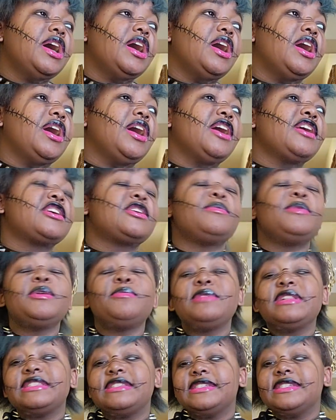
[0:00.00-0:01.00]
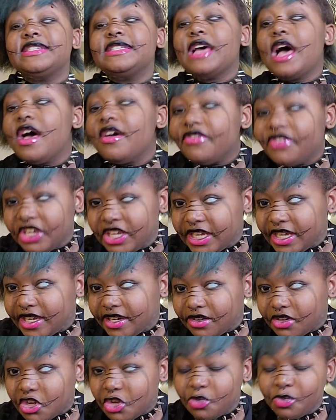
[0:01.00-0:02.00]
Commandment
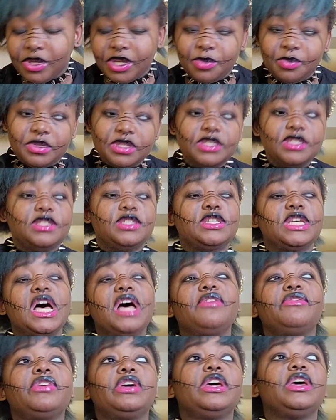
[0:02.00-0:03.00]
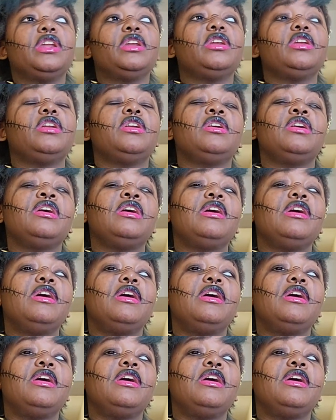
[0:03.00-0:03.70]
7. Commandment 7.